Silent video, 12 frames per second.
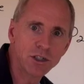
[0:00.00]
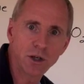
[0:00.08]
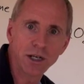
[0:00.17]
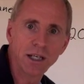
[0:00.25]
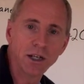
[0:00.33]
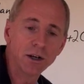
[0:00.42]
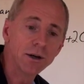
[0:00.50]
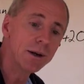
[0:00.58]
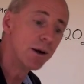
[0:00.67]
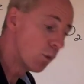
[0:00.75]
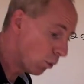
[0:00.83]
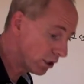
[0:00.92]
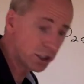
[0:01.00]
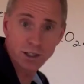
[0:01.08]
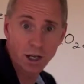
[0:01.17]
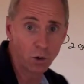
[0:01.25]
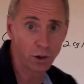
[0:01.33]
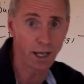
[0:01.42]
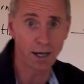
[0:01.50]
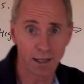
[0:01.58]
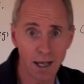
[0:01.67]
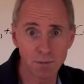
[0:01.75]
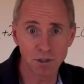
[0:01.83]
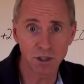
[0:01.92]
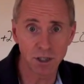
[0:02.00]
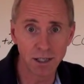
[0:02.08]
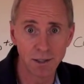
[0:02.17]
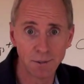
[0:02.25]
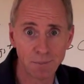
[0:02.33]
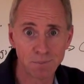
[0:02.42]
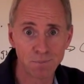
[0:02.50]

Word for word: bit trickier. Once you take organic chemistry,